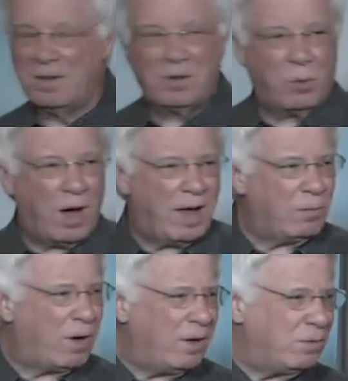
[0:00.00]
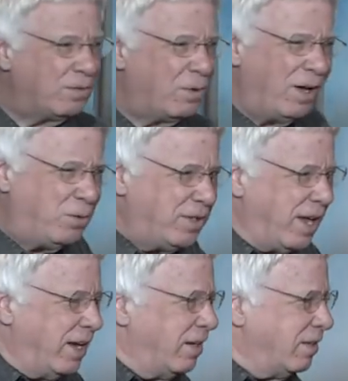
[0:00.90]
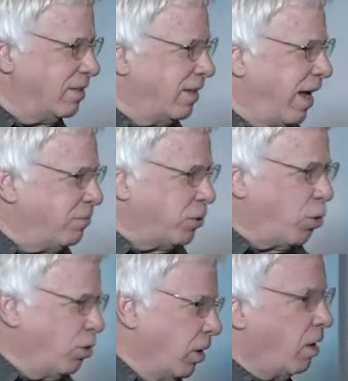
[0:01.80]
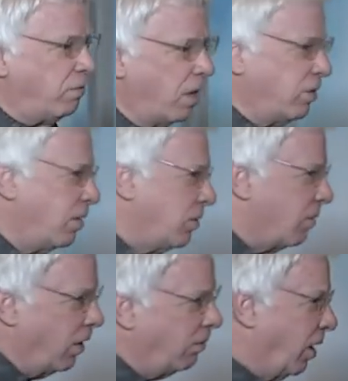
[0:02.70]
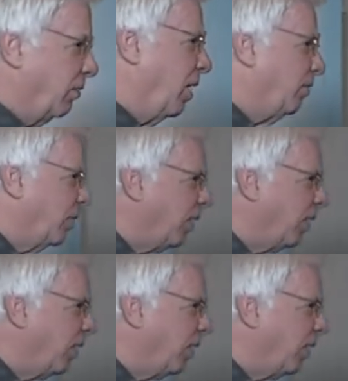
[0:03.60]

Why, why, why would that after going love, love, love, love, love, love, love, love,